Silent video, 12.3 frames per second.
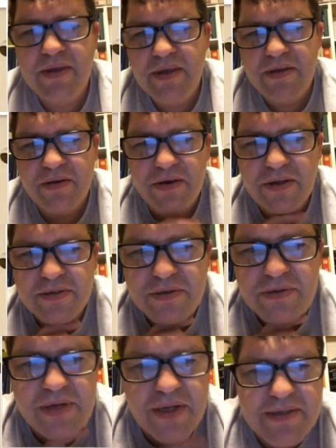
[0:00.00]
You could also
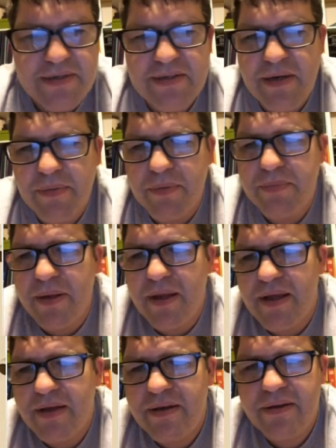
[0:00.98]
do it on this number
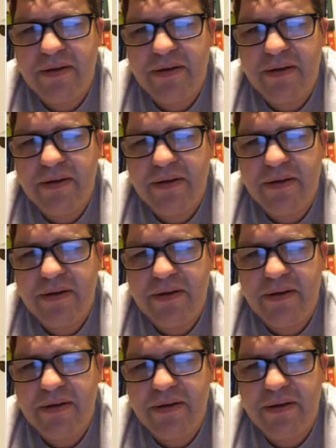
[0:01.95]
plot.